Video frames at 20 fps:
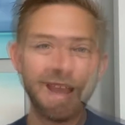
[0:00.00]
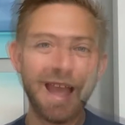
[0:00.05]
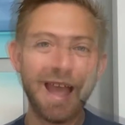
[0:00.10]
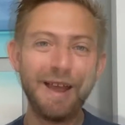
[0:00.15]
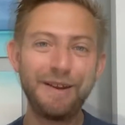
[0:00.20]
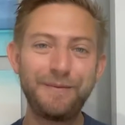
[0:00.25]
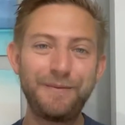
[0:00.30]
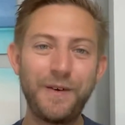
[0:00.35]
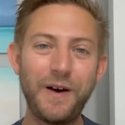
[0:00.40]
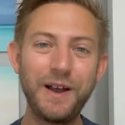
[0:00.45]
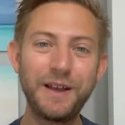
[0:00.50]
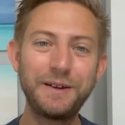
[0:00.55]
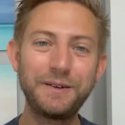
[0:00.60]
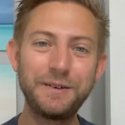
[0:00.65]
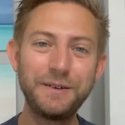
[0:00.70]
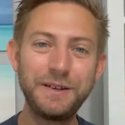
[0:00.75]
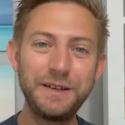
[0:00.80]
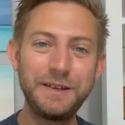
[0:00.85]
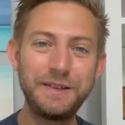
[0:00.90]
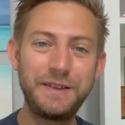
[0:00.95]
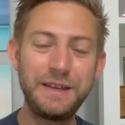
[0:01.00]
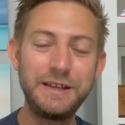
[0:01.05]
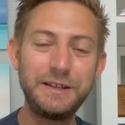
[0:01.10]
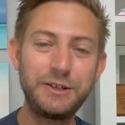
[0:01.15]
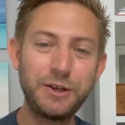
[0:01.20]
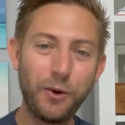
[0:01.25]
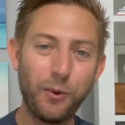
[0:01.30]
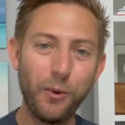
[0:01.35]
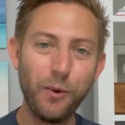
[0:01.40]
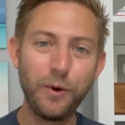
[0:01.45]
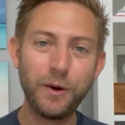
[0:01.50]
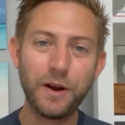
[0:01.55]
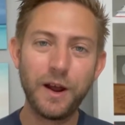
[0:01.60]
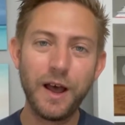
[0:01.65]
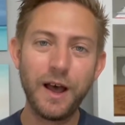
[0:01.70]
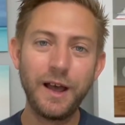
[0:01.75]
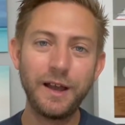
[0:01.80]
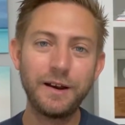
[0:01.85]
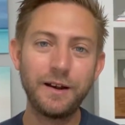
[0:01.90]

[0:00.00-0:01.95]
And finally, the tour guide